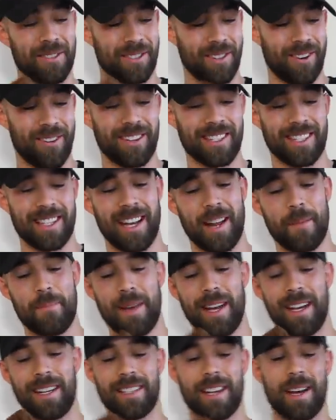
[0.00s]
socks that I
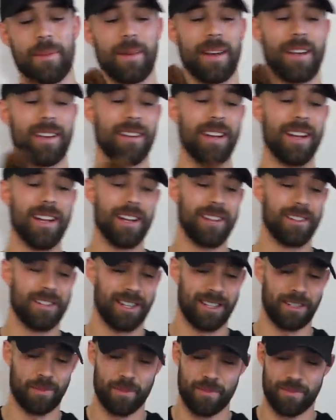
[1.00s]
picked up in
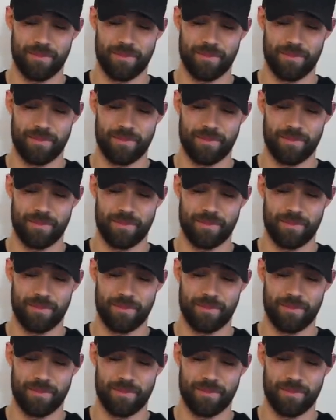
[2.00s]
just